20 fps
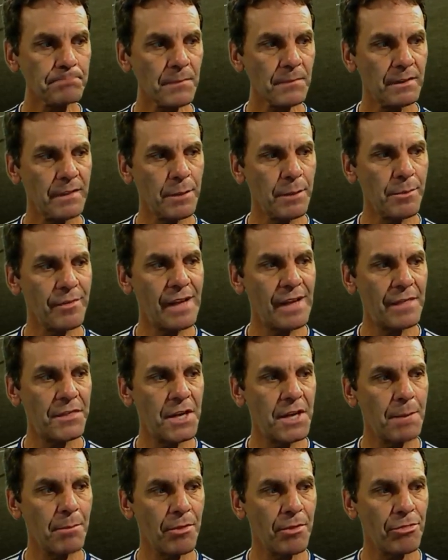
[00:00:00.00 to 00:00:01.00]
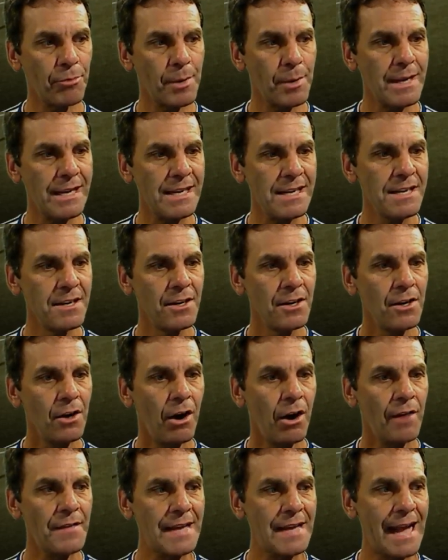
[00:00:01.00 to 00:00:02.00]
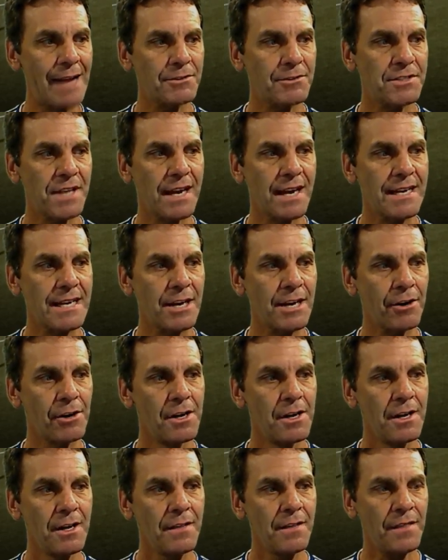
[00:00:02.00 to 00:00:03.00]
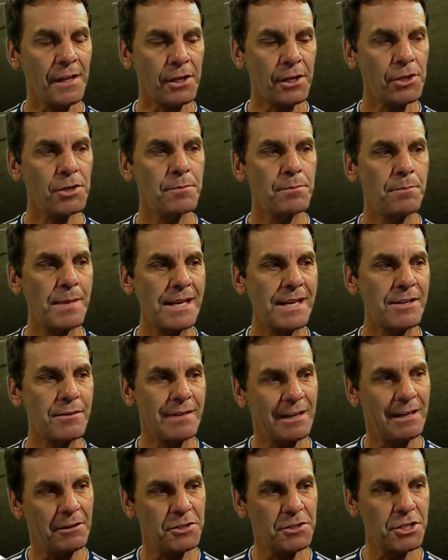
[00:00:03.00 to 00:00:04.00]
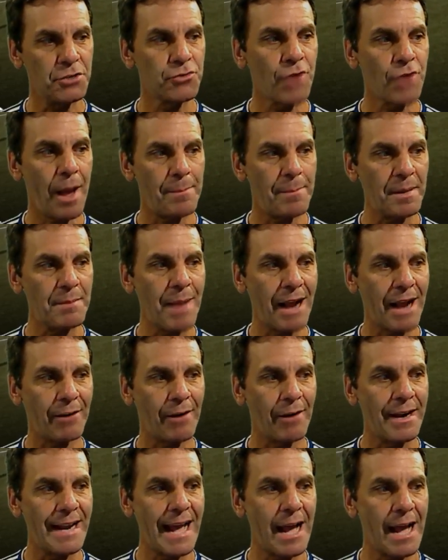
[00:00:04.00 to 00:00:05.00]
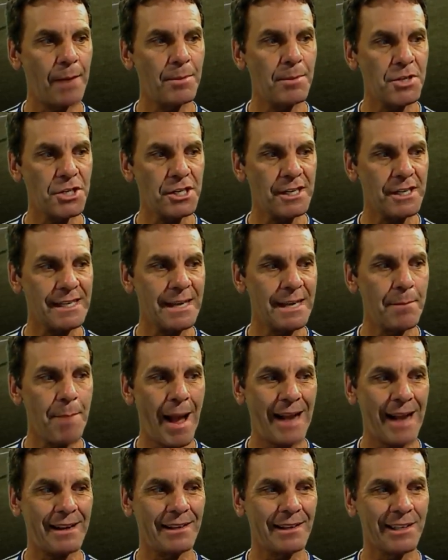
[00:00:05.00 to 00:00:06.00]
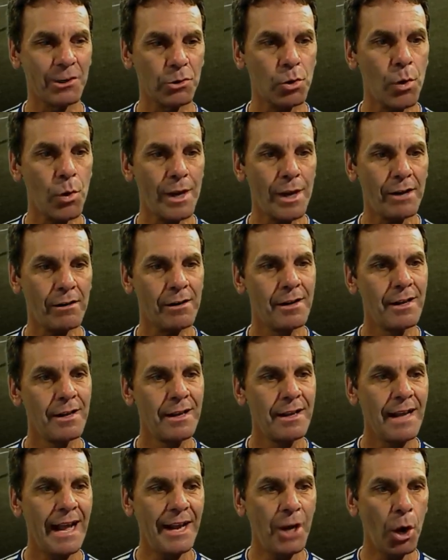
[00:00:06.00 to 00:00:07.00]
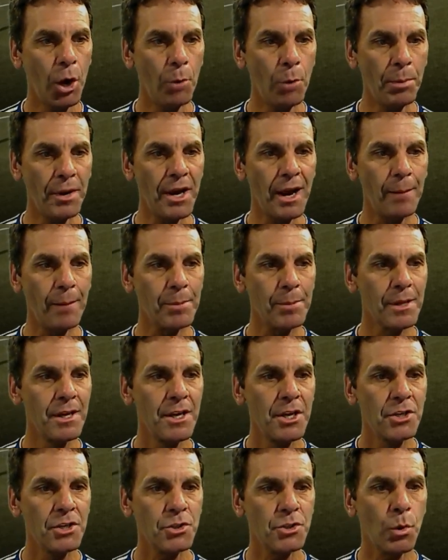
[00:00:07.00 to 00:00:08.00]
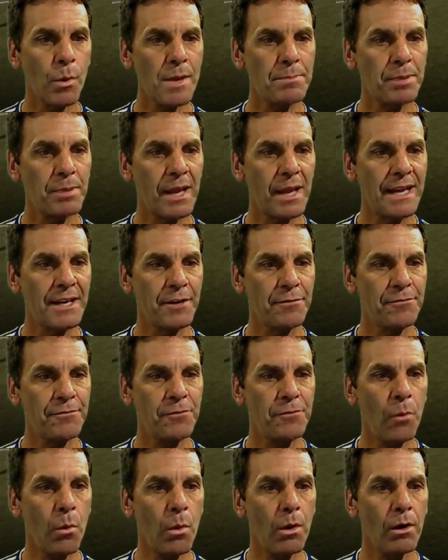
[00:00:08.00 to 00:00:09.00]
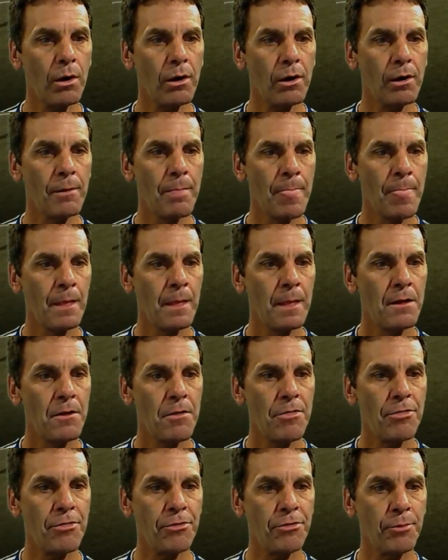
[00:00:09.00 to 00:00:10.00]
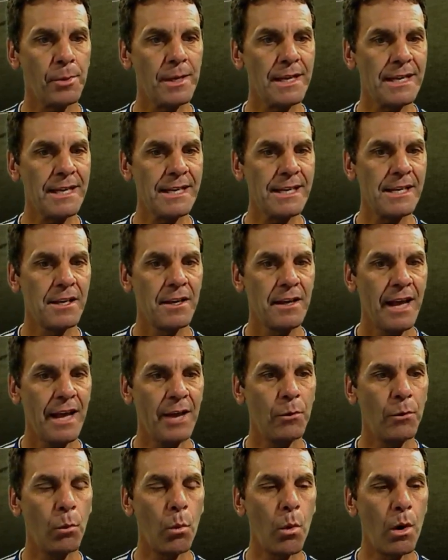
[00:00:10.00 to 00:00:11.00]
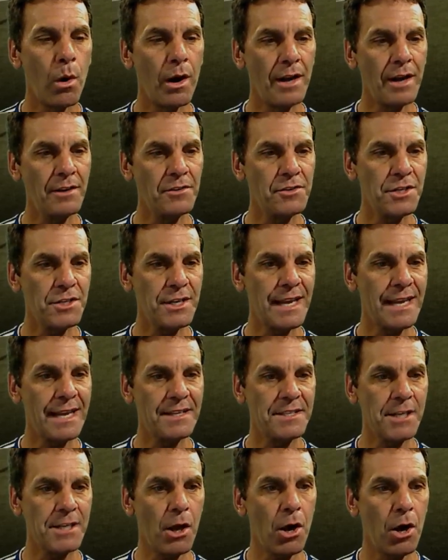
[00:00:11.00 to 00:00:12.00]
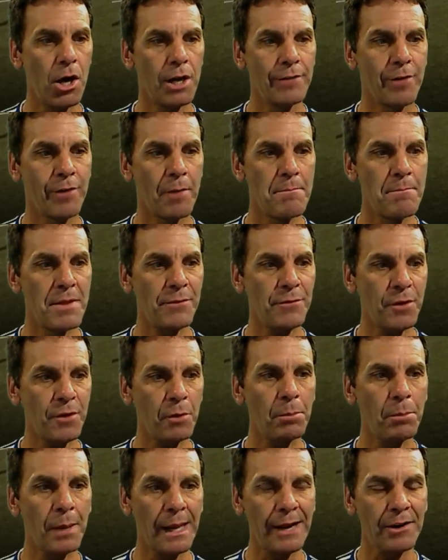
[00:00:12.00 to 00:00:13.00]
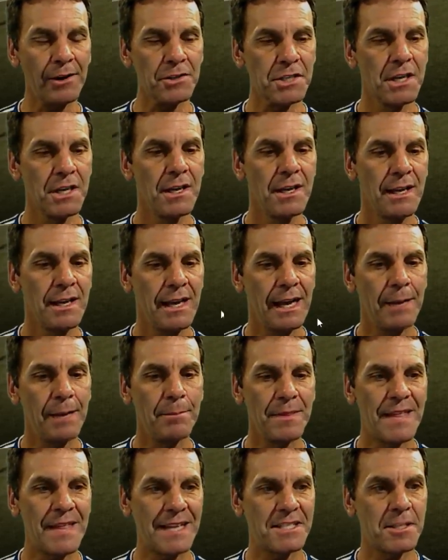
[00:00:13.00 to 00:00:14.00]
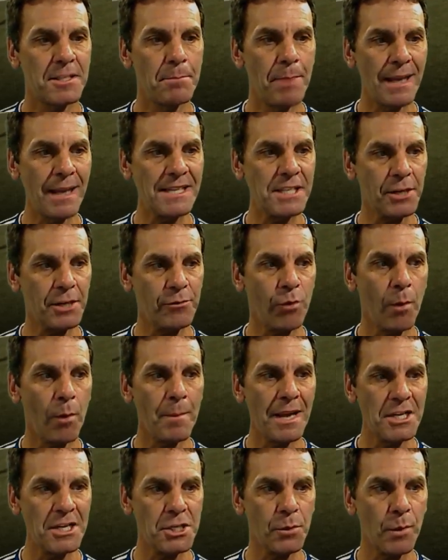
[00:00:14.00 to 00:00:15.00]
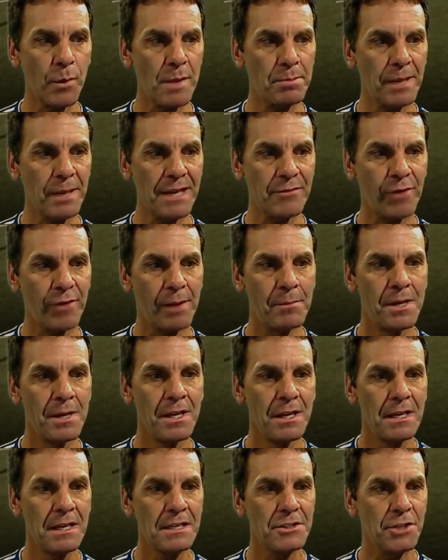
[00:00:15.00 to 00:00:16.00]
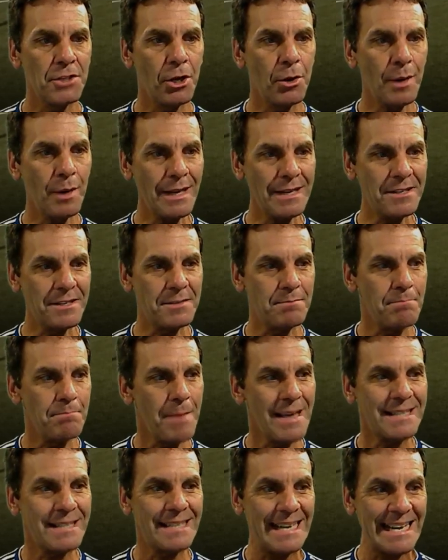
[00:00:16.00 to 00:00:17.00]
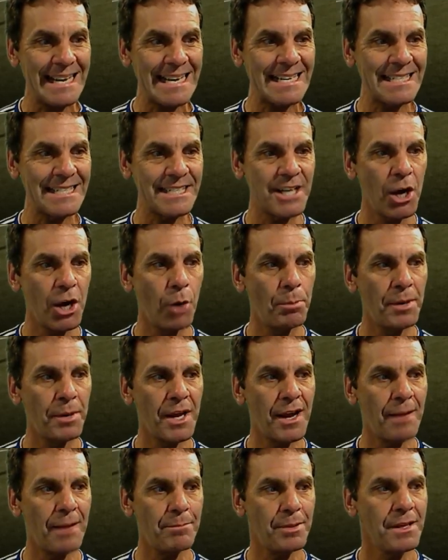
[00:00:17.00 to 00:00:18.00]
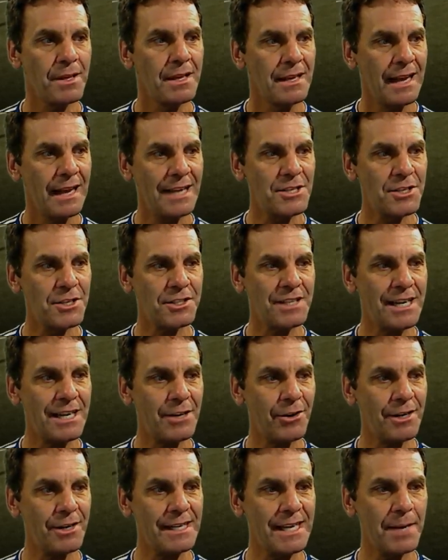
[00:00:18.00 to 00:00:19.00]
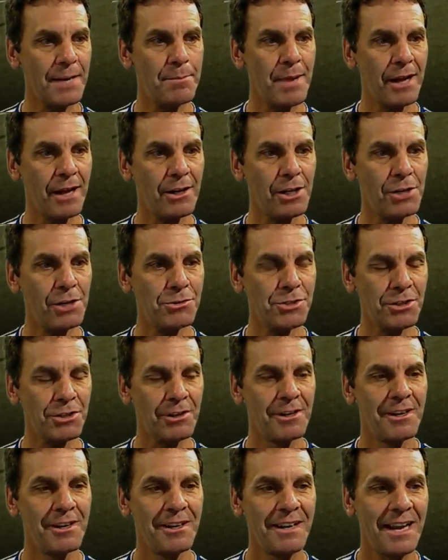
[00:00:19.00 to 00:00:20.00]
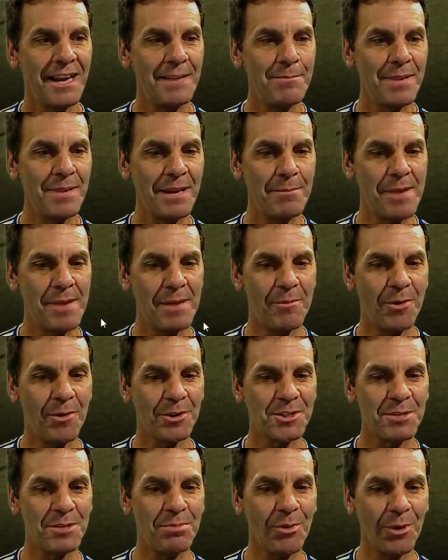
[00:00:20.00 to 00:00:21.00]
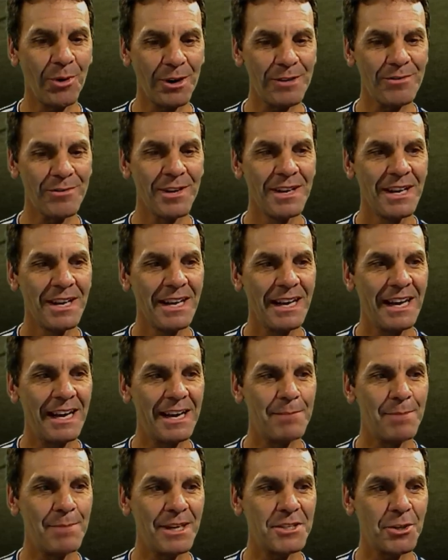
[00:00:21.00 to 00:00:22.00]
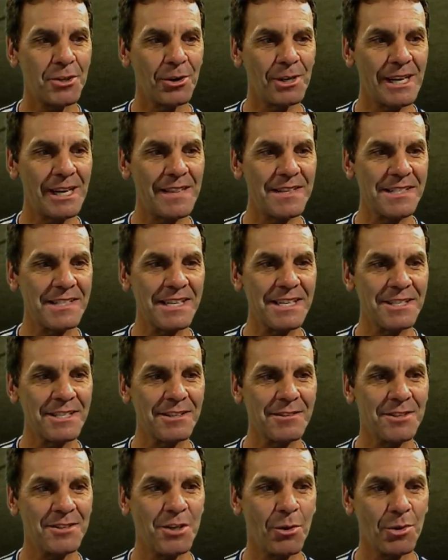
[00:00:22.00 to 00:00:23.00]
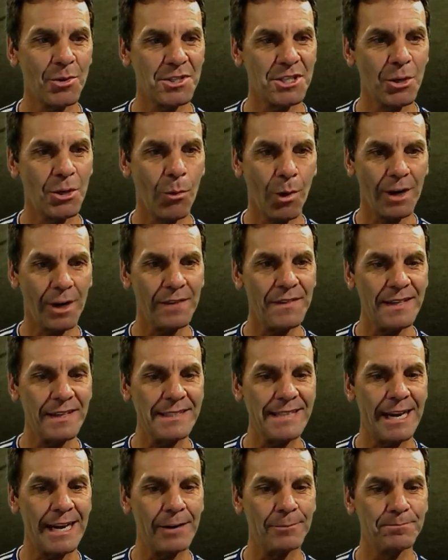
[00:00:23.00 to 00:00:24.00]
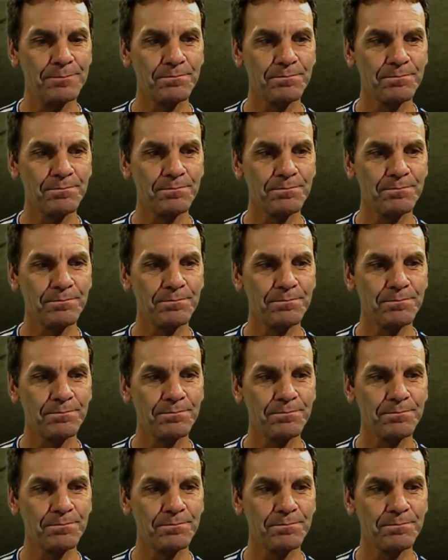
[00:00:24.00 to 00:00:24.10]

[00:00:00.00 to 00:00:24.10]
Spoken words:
Then we've got the number 3 on the outside here that could be, she's dropping back right now, but she could get back a little quicker and open up. So we play in a 4, 3, and 1. So you can't see all of our midfield players, but that's the basic formation we play from. So it makes it easy to open up. I just like her to get a bit closer and be a bit more supportive. But it's early in the season, so we're still working things out.